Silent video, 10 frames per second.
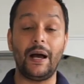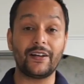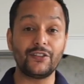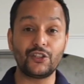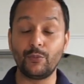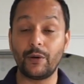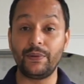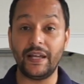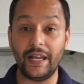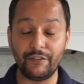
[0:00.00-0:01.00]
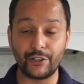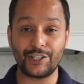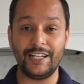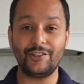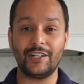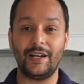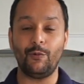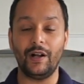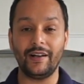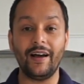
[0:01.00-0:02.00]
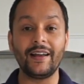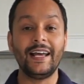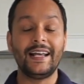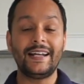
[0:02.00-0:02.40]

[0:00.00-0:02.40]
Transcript: consumer behavior changing and whatnot,